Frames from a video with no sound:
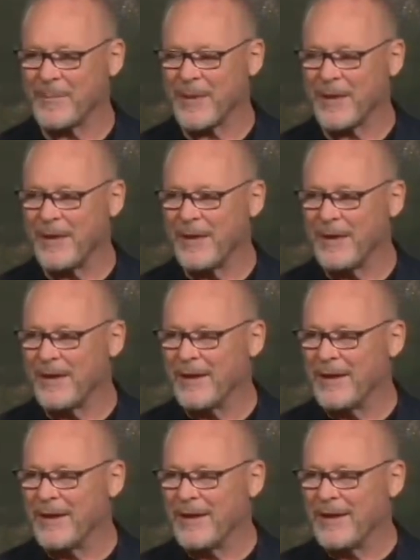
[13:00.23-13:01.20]

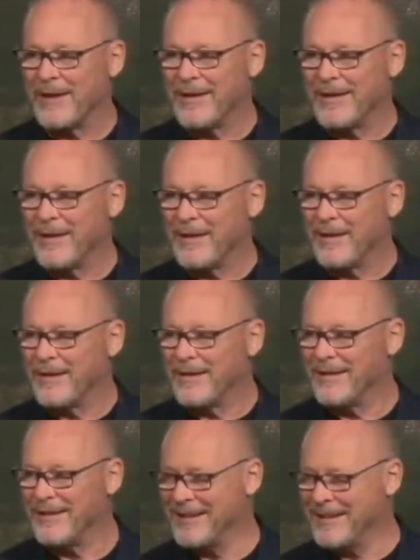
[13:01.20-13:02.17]

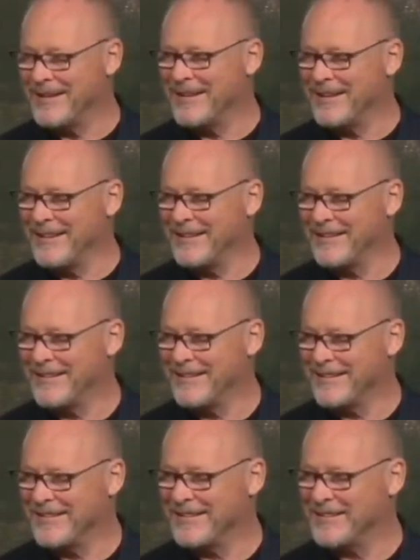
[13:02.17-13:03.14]

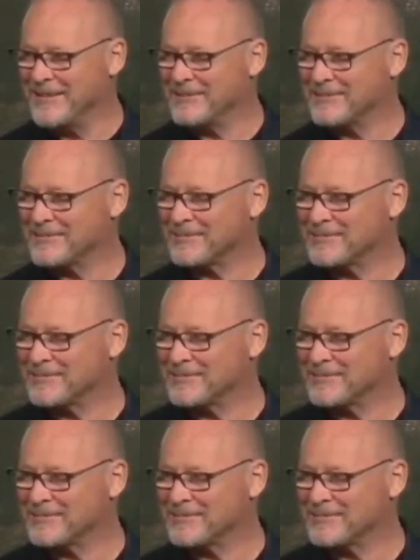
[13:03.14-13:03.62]
(silence)